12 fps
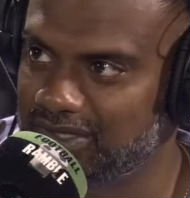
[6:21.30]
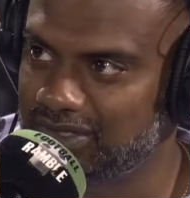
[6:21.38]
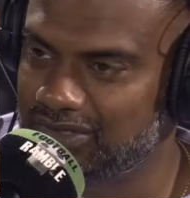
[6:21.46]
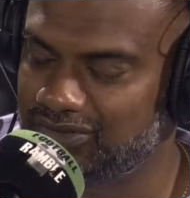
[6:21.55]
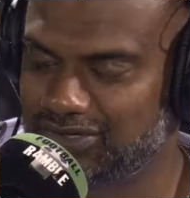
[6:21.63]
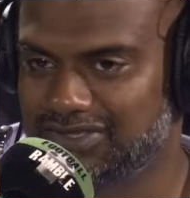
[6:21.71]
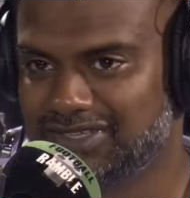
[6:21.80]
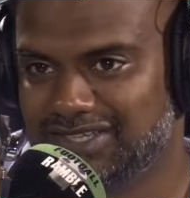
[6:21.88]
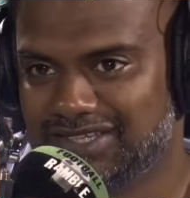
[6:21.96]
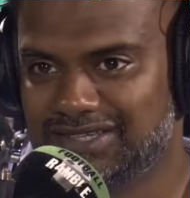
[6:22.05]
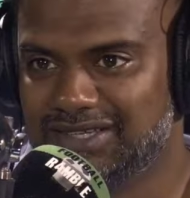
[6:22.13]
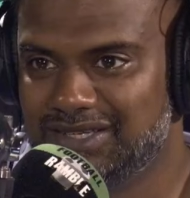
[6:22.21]

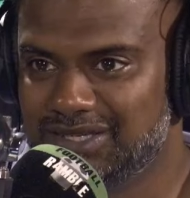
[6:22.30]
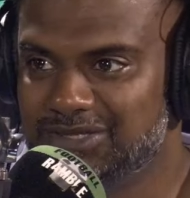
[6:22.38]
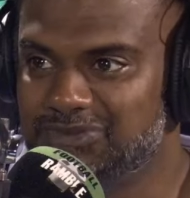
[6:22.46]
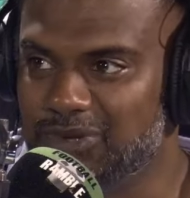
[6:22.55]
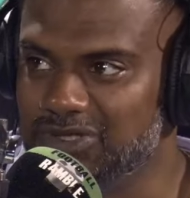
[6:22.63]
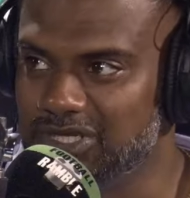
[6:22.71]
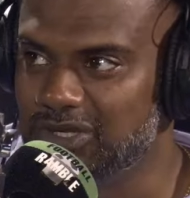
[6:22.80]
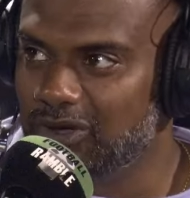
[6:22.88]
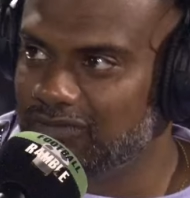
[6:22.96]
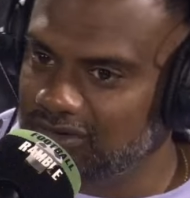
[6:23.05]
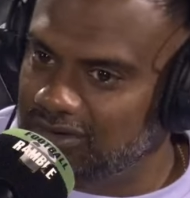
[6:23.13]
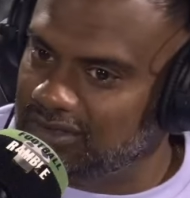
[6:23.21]
I suppose a lot
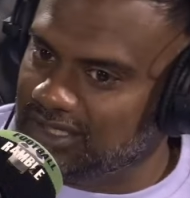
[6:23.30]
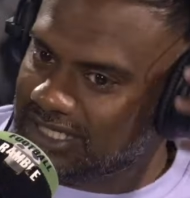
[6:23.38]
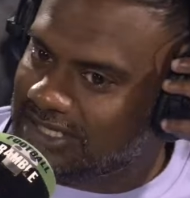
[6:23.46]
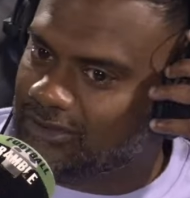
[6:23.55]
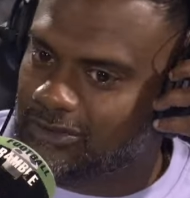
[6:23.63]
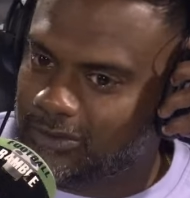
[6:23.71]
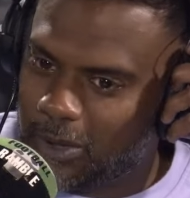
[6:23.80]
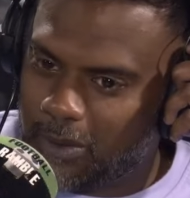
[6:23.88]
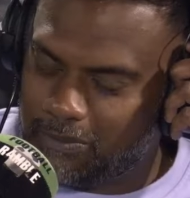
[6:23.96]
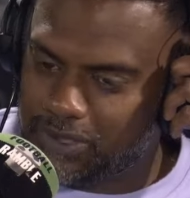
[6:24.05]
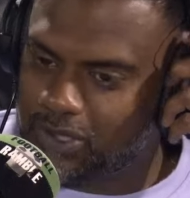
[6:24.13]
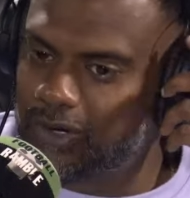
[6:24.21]
of legal
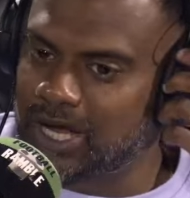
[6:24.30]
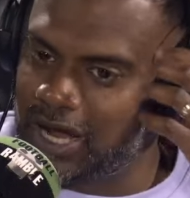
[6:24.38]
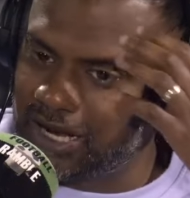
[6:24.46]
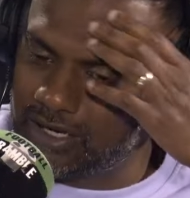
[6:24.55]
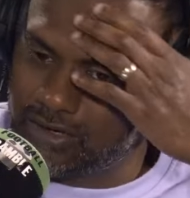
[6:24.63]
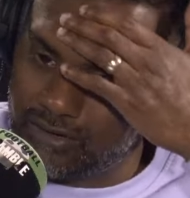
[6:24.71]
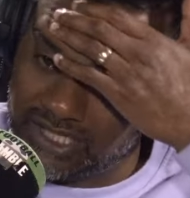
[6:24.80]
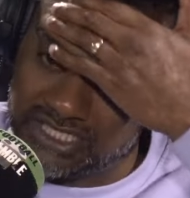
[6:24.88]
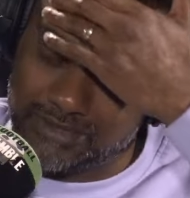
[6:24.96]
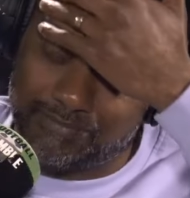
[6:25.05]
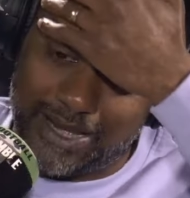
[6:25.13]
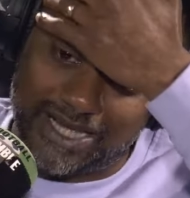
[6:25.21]

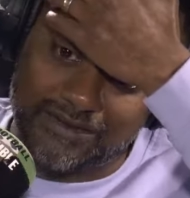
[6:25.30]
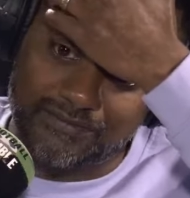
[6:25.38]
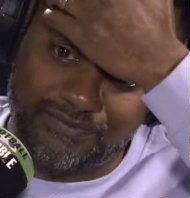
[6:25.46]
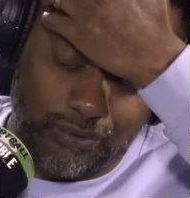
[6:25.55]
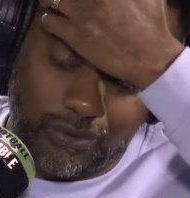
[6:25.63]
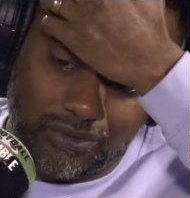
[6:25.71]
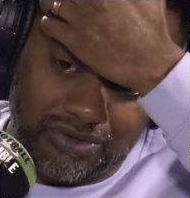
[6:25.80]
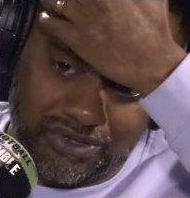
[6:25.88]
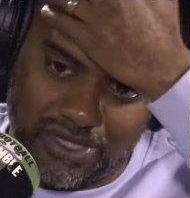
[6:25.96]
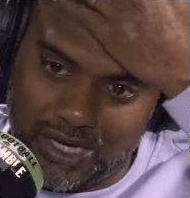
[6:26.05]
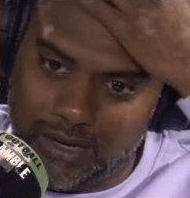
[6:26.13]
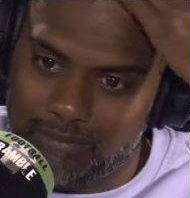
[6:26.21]
bureaucratic back and forth,
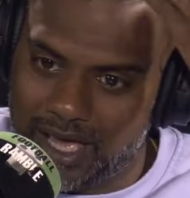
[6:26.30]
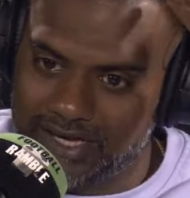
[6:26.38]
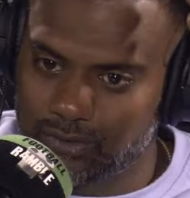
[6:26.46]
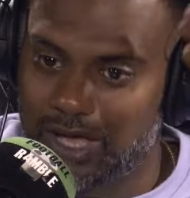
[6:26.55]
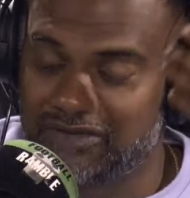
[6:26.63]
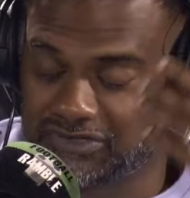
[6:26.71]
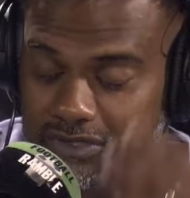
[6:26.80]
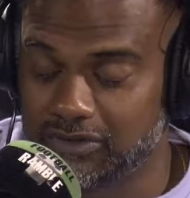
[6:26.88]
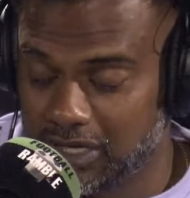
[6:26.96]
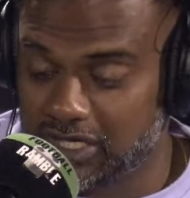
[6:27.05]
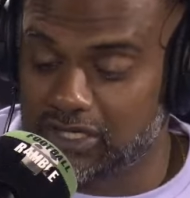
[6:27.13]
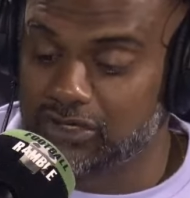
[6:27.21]
um, and it will have
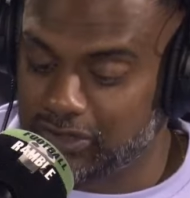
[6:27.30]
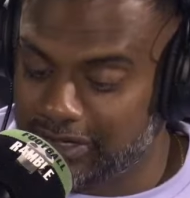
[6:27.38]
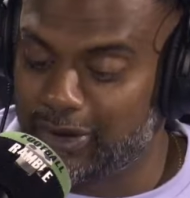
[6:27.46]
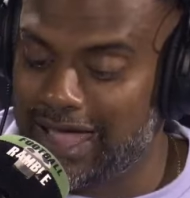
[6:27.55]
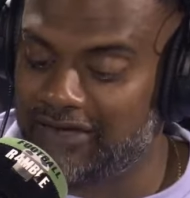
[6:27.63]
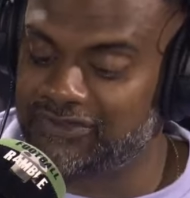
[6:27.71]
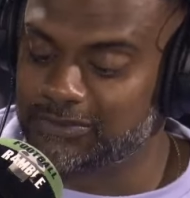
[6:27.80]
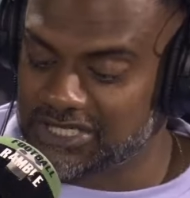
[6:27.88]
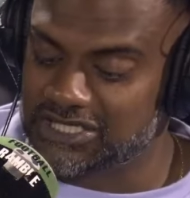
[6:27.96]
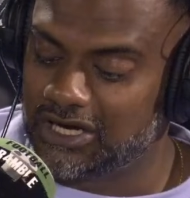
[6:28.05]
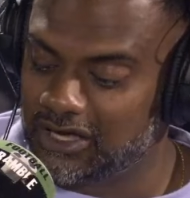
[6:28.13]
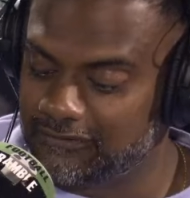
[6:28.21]
to, you know, it will have to be
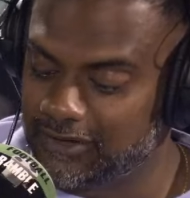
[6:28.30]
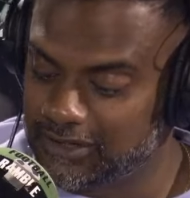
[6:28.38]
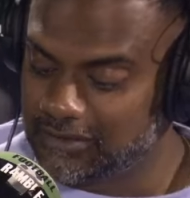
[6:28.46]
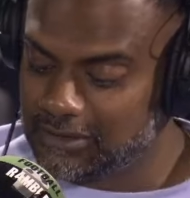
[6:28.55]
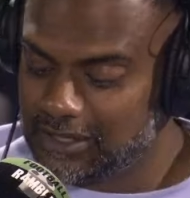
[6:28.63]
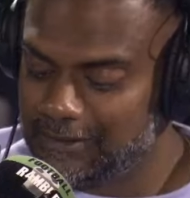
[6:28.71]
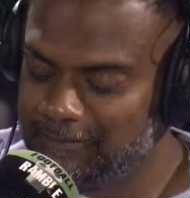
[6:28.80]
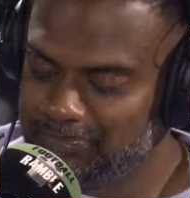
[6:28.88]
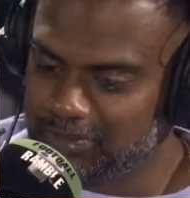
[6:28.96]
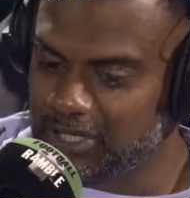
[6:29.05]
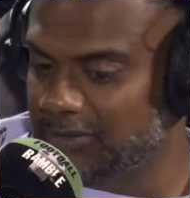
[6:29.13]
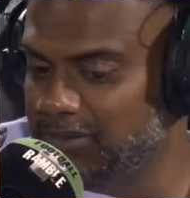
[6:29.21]
started by the
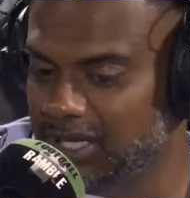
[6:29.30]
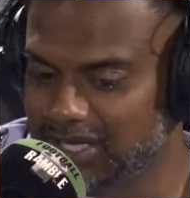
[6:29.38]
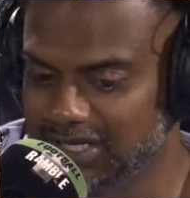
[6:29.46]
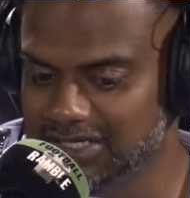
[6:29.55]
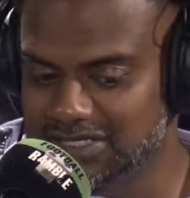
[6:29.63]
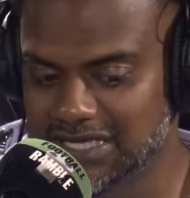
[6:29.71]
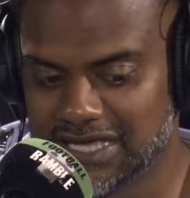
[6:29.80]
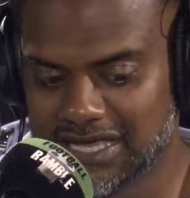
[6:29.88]
by the players,